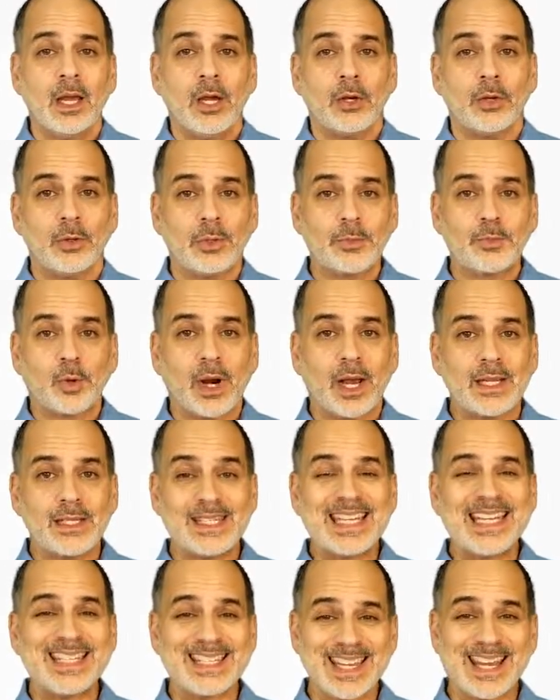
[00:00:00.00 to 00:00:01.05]
whose price
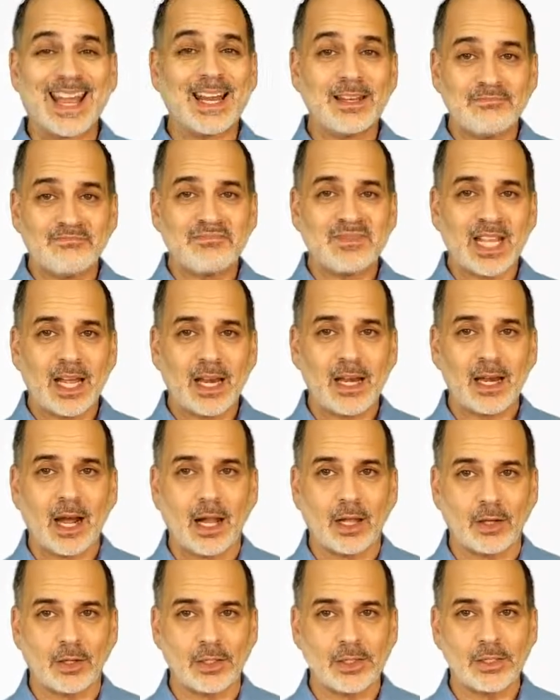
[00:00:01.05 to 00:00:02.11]
is again
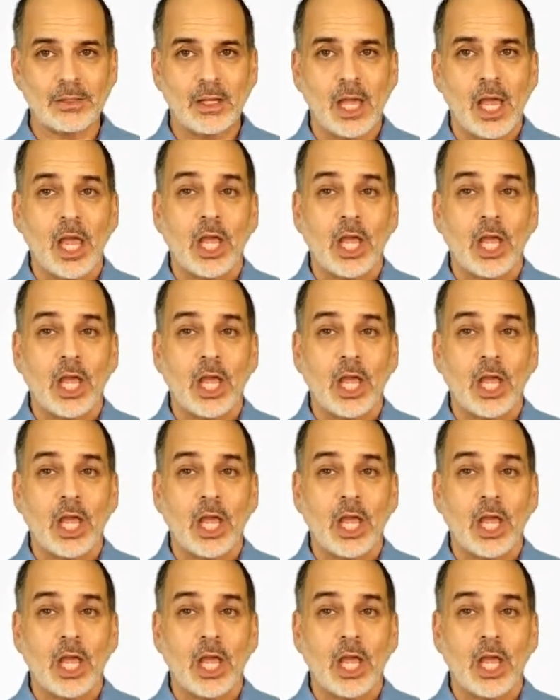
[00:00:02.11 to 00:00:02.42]
$10.